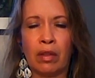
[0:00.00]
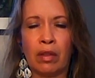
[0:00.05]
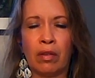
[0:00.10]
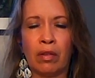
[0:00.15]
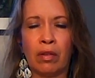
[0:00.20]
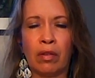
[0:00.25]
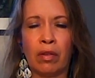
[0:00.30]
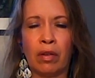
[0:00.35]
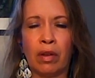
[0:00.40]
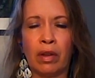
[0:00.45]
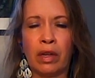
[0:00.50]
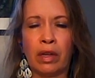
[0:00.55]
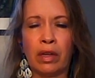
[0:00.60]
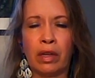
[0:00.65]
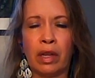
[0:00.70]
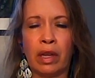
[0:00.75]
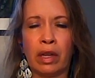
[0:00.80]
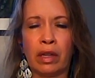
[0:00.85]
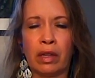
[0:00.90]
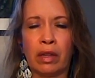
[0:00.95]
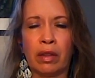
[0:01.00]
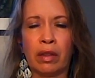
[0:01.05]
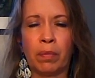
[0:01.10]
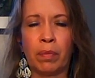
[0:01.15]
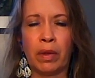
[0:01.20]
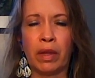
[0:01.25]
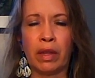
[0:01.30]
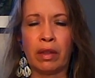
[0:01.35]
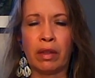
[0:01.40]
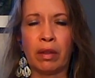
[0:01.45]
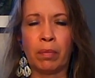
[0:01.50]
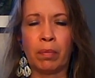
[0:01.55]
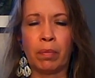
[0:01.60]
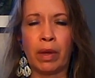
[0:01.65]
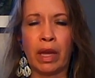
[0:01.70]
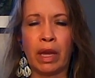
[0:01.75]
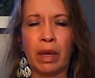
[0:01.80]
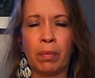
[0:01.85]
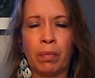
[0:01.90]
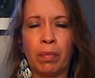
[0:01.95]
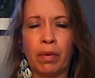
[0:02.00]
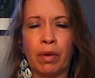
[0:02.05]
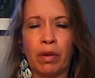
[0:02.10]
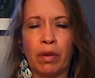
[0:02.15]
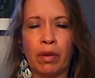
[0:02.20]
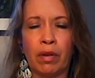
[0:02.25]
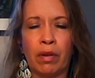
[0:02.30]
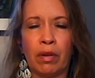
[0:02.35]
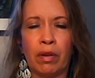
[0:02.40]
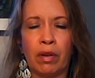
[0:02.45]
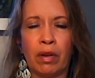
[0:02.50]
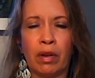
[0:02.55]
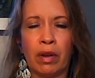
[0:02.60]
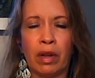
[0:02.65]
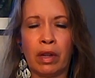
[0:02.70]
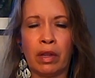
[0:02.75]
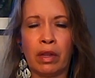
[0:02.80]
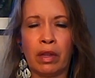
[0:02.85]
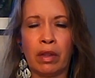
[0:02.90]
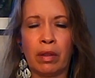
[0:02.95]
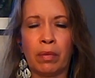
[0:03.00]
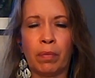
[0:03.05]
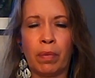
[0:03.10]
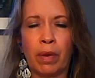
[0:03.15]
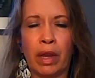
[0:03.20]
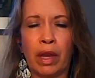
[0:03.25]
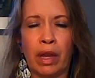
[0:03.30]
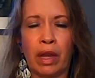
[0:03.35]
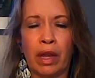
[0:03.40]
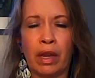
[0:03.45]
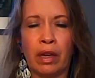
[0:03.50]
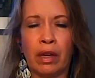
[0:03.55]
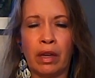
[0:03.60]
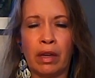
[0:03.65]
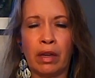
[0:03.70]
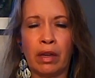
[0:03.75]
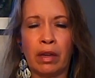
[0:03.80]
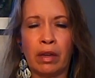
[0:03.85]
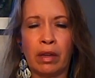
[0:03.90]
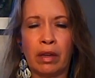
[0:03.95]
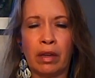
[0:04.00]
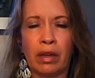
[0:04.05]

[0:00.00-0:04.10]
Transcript: You're going to take this piece of paper and this pen.